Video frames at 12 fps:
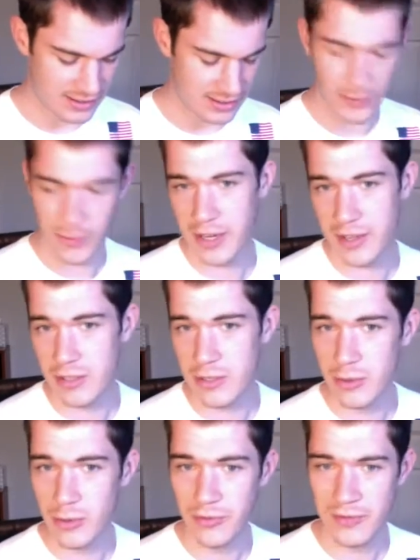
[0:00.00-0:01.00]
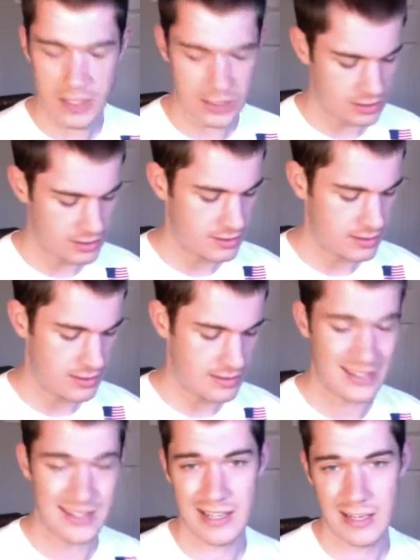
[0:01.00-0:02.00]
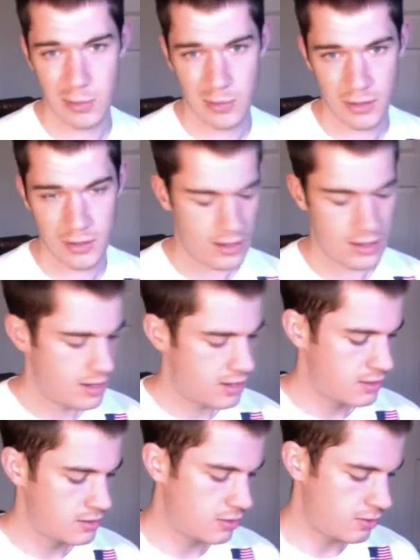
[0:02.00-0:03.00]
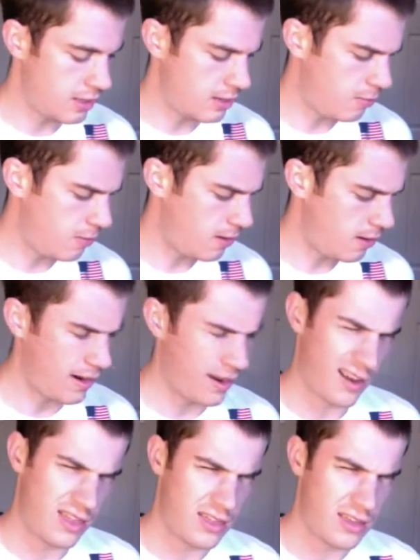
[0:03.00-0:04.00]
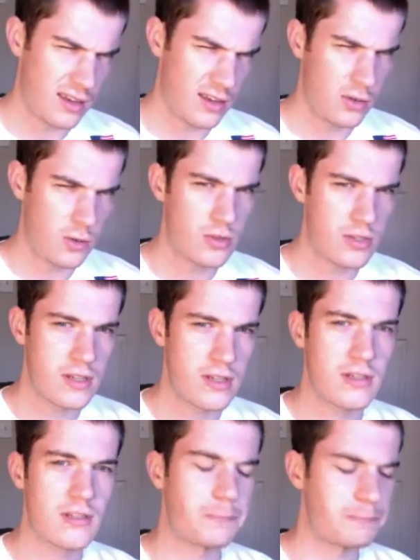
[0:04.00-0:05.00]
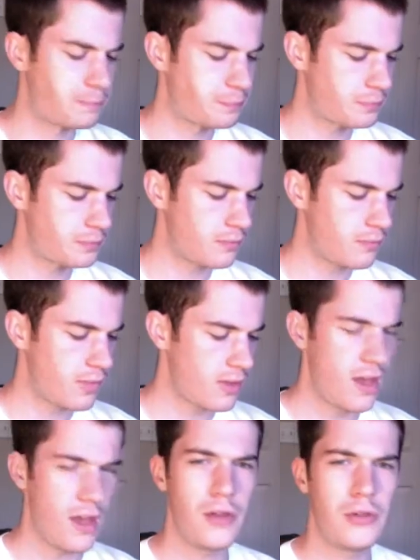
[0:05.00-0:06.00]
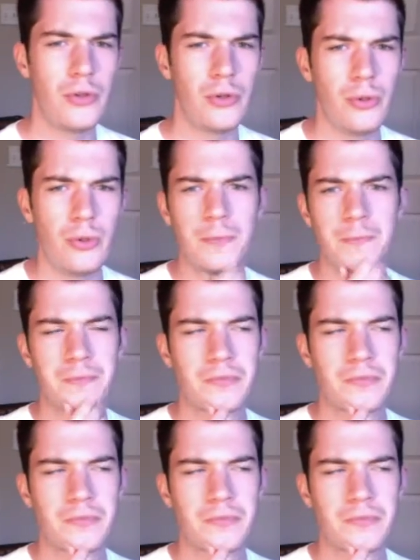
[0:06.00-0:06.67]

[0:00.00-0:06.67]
One of the new features is the keyboard. So the keyboard, I think, uses a new